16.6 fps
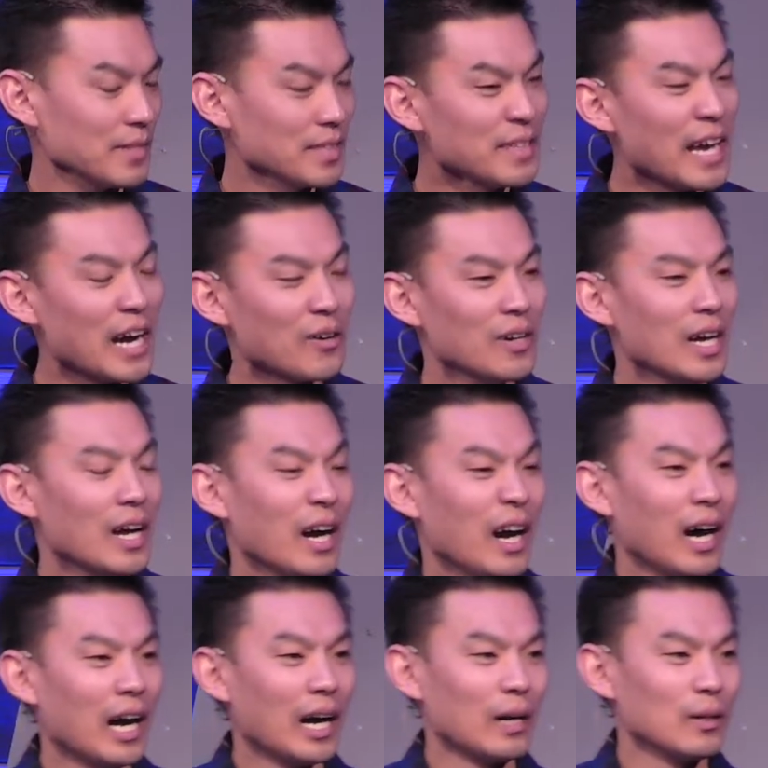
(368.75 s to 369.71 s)
Now,
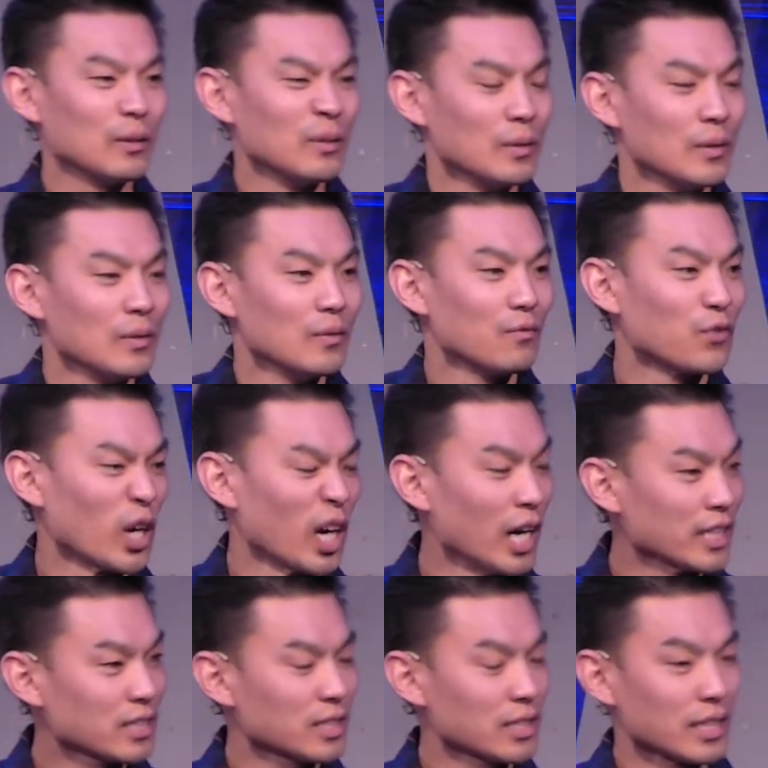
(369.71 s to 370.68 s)
for
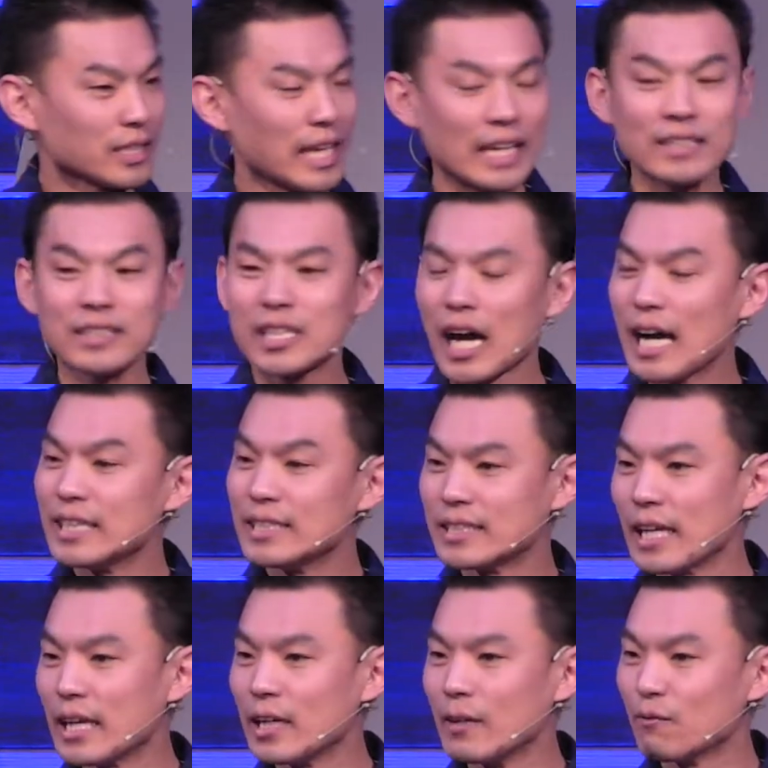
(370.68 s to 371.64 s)
us to get into
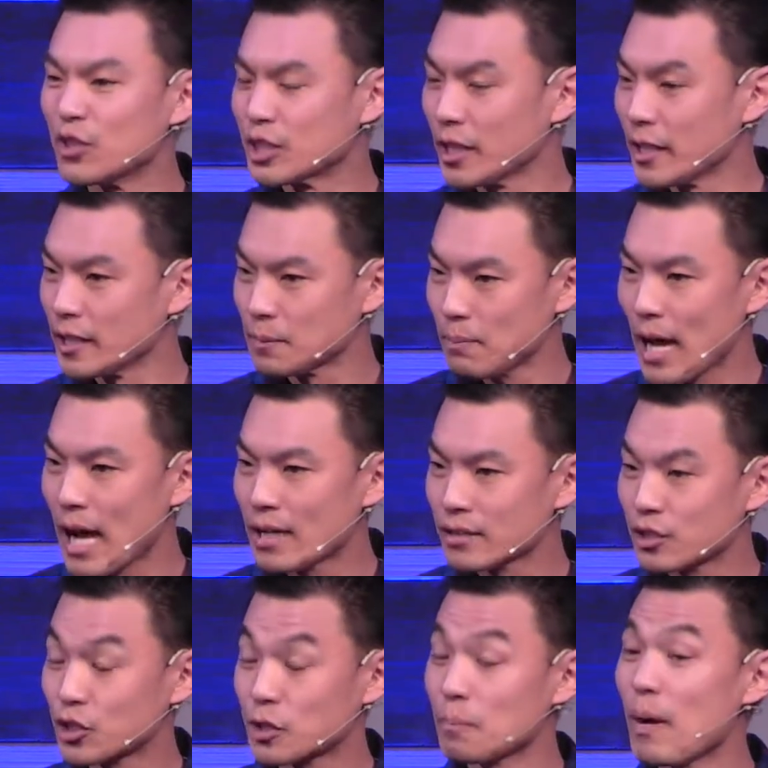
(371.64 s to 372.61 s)
Isaiah and for today's
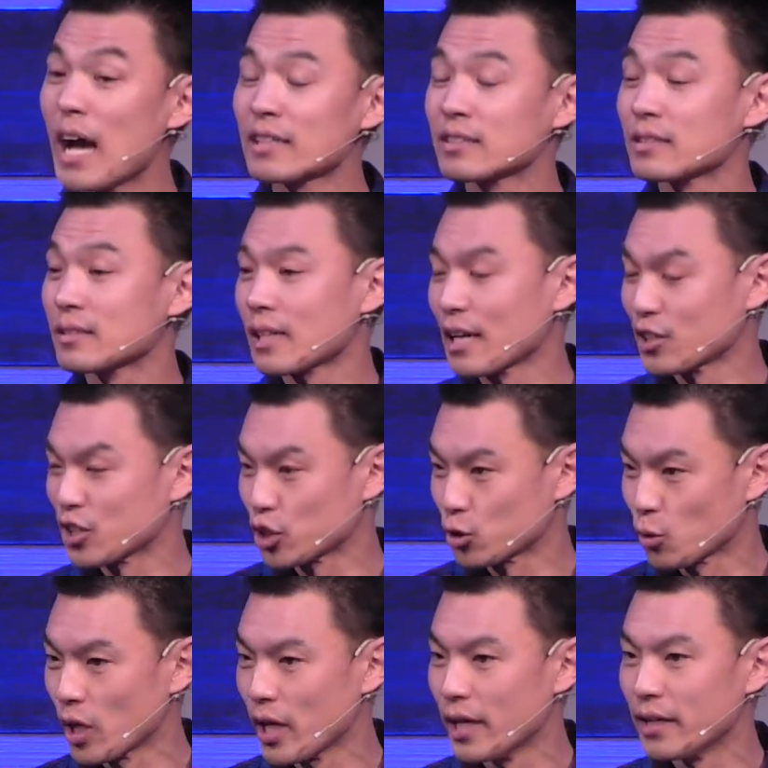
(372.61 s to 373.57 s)
passage, the passage that I
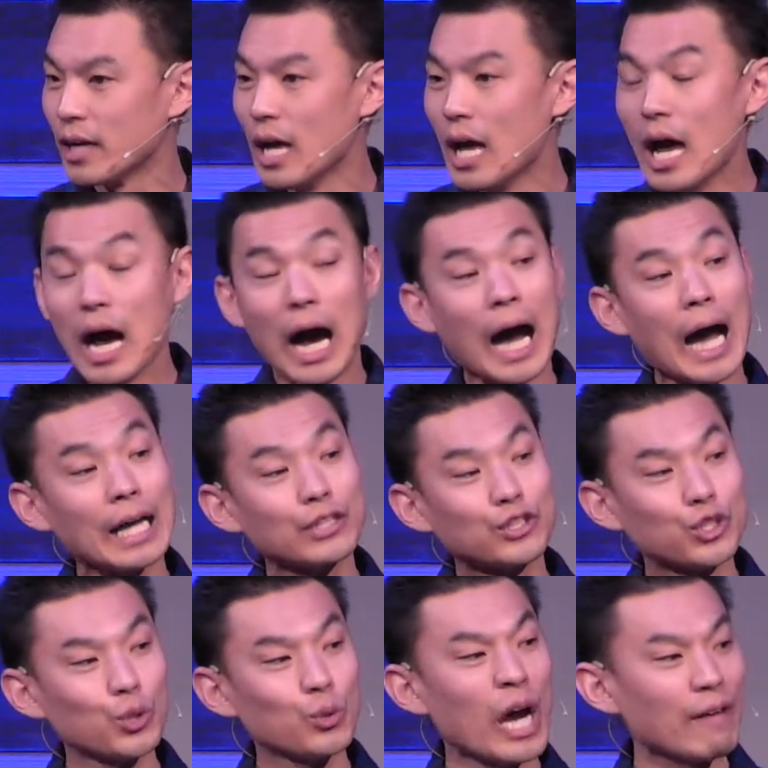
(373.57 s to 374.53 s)
just read, I
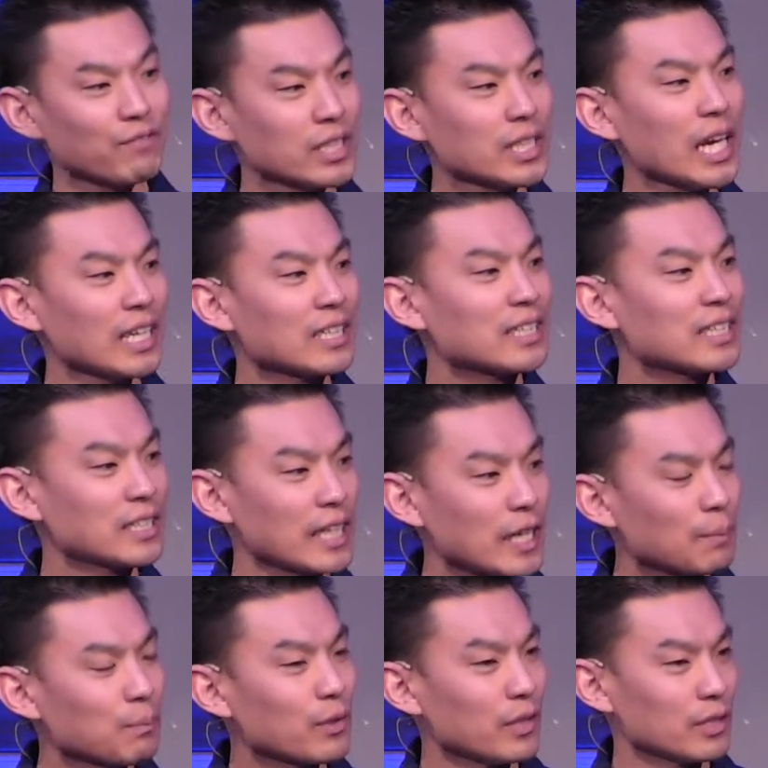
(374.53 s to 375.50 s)
do have to kind of
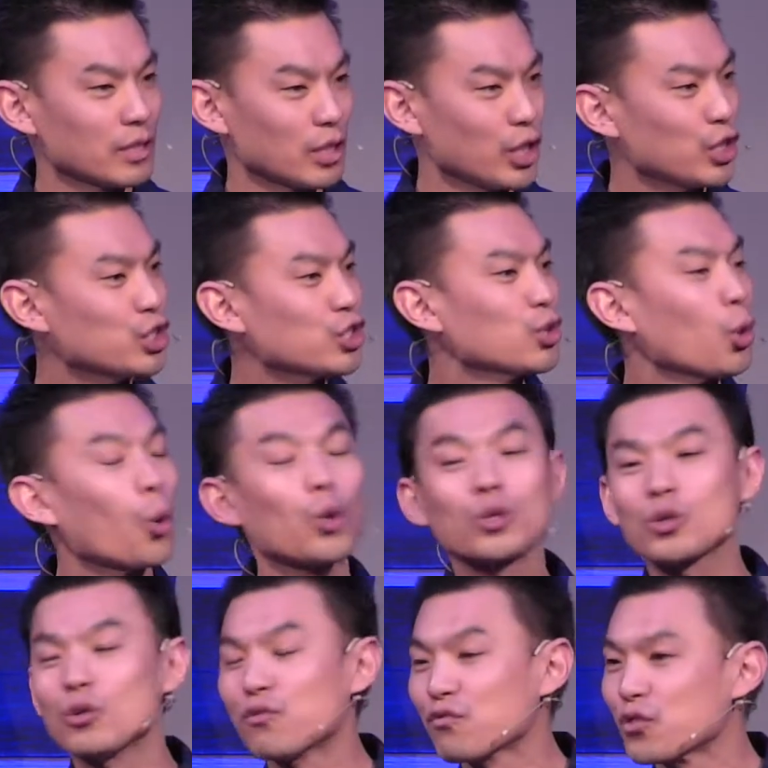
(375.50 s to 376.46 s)
set up the
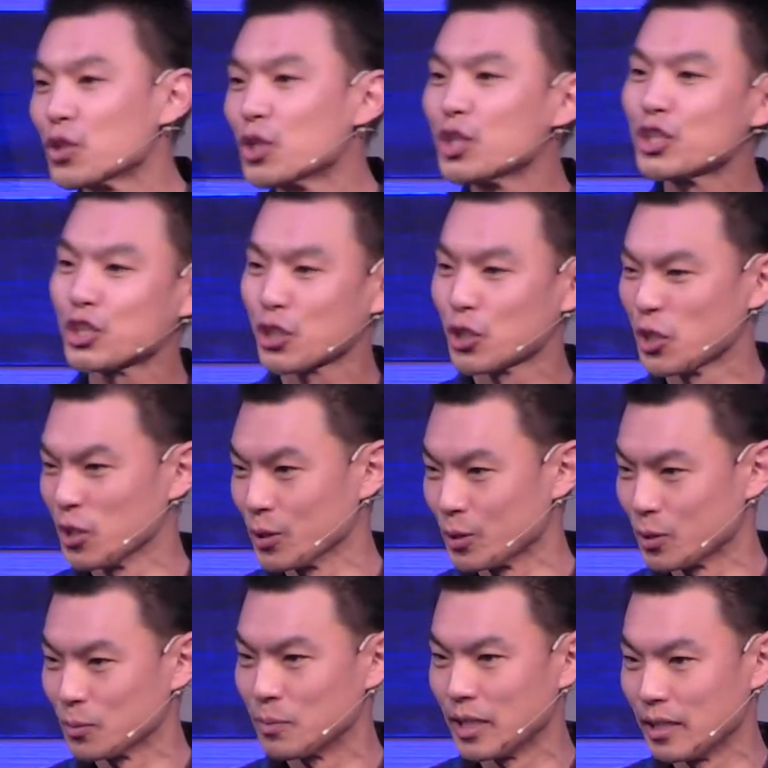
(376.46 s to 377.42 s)
historical furniture a
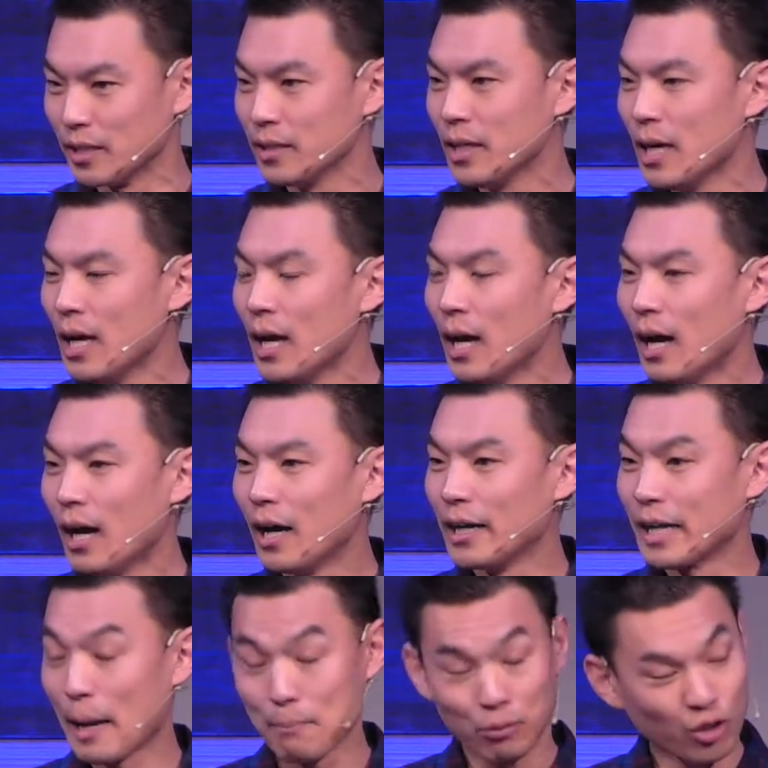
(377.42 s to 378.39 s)
little bit,
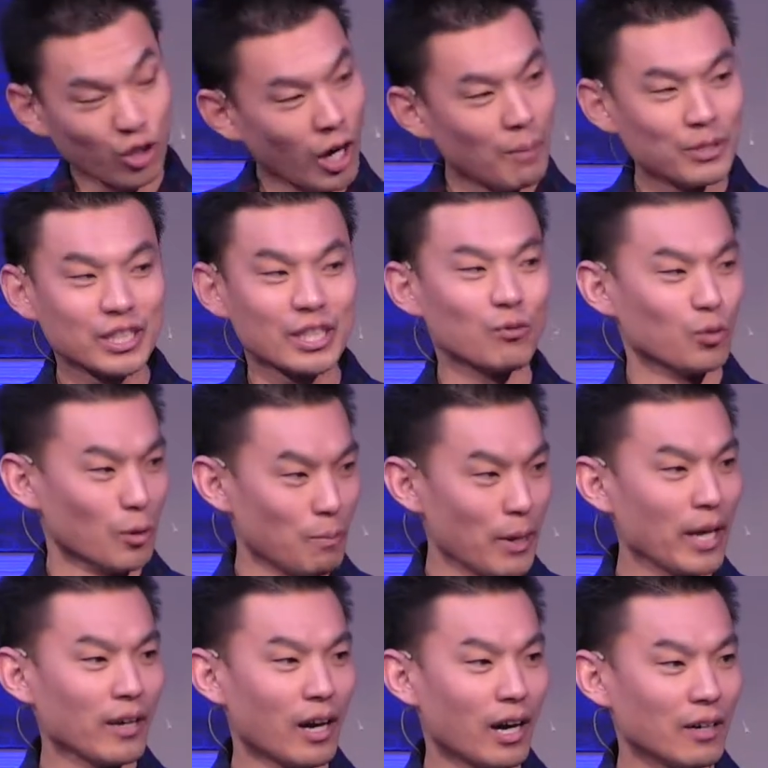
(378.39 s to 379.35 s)
and I promise it will
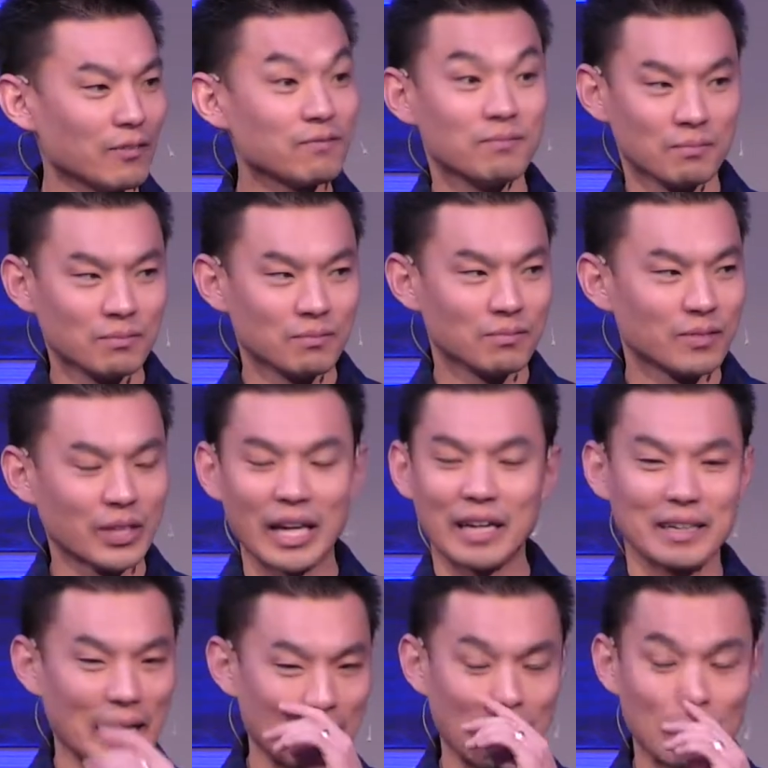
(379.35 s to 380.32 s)
pay off.
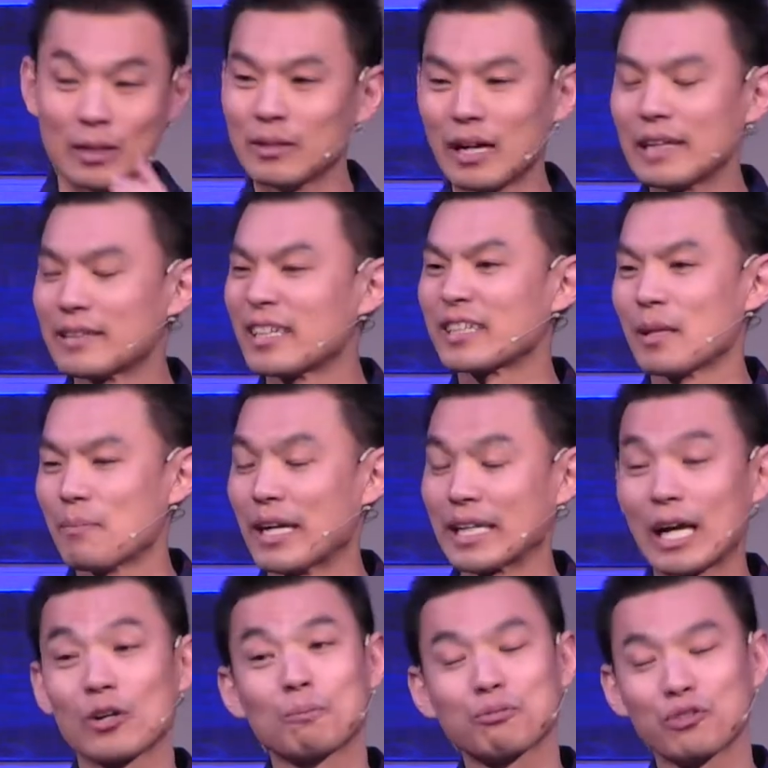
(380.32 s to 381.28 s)
Okay, I take that
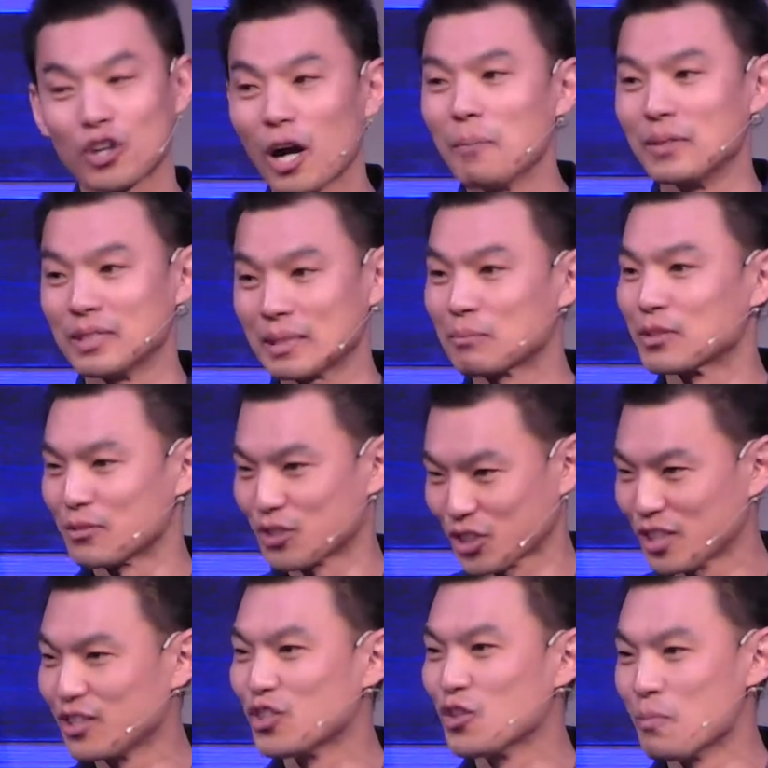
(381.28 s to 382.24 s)
back. I don't promise. I'm
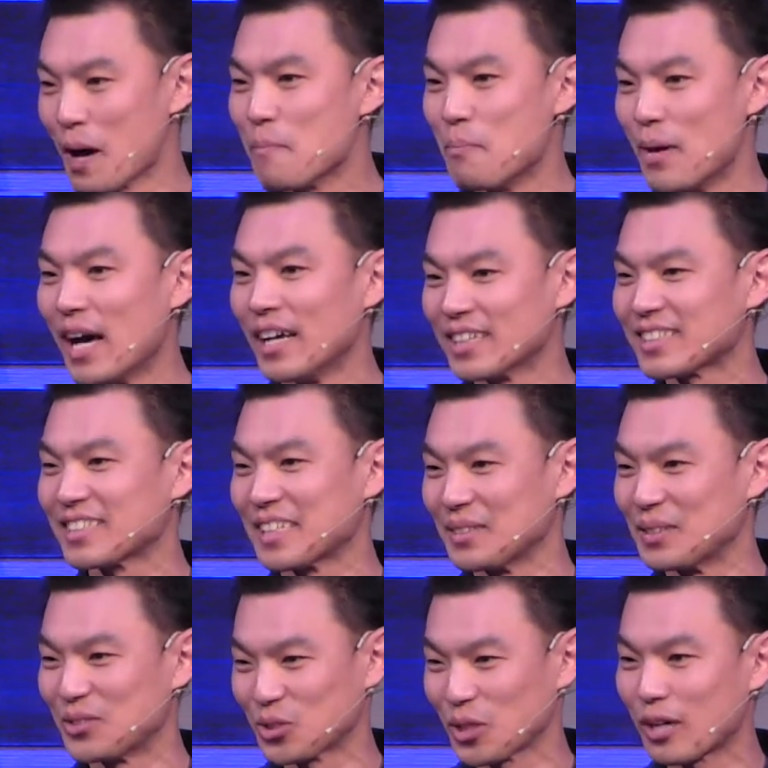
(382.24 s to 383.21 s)
just going to do my best,
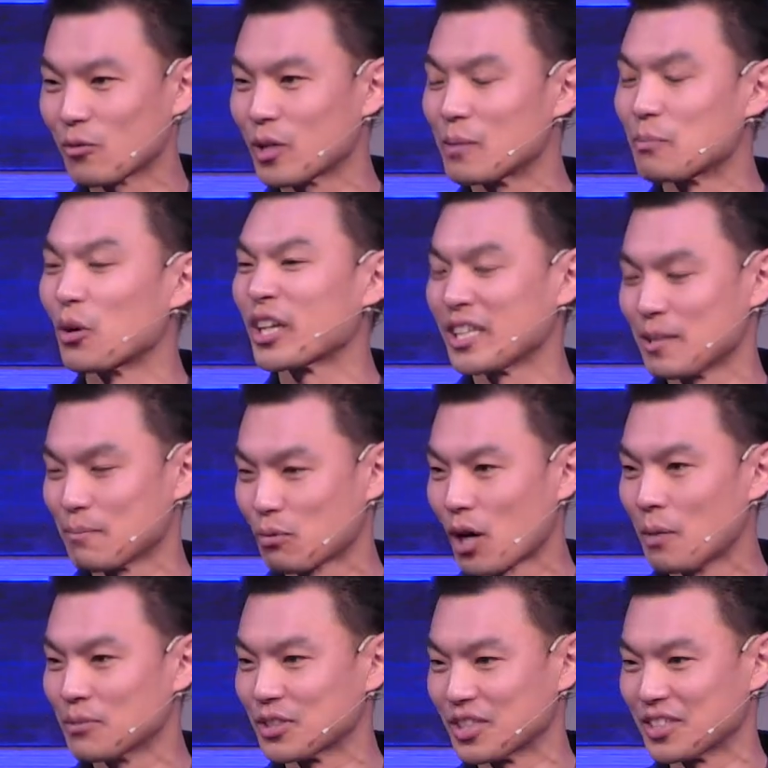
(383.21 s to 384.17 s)
and so I don't want to break any
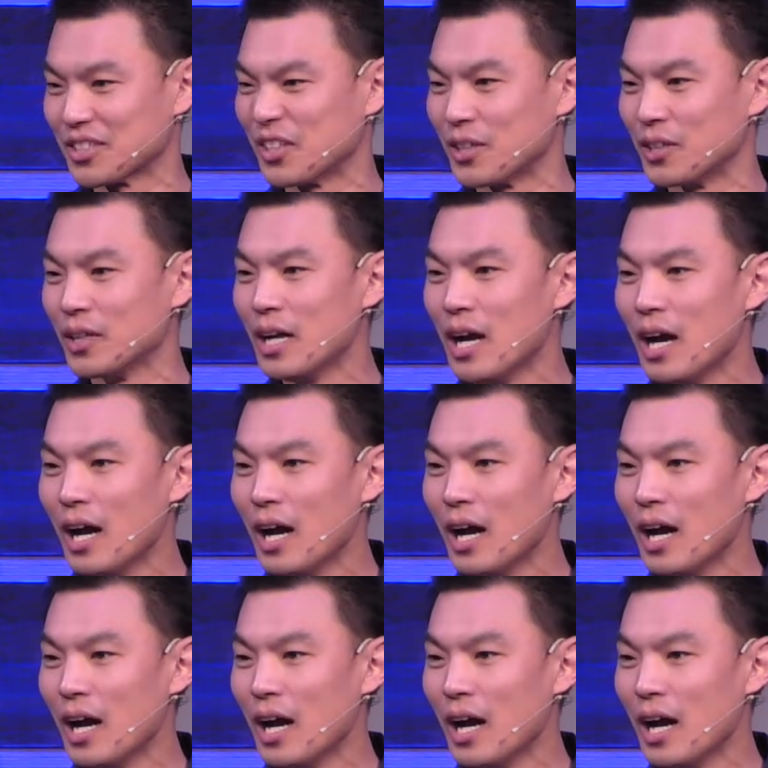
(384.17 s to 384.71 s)
promises here.